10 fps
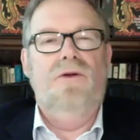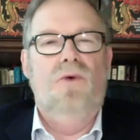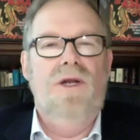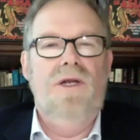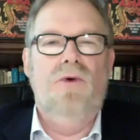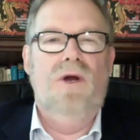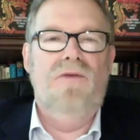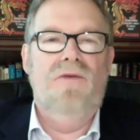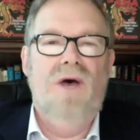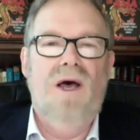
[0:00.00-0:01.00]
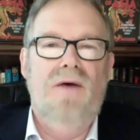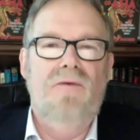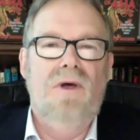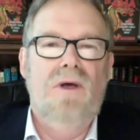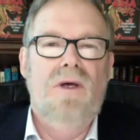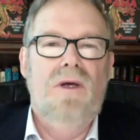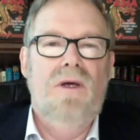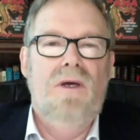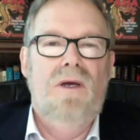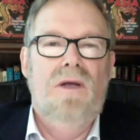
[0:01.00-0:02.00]
2025.
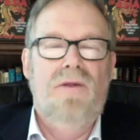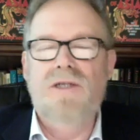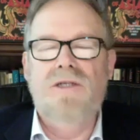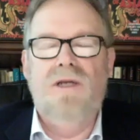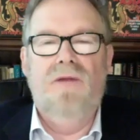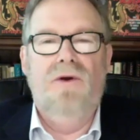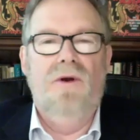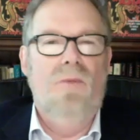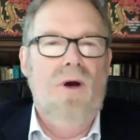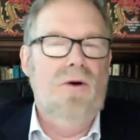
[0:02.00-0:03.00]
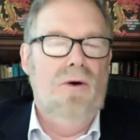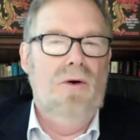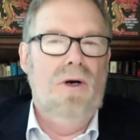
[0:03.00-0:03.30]
They should get there tomorrow.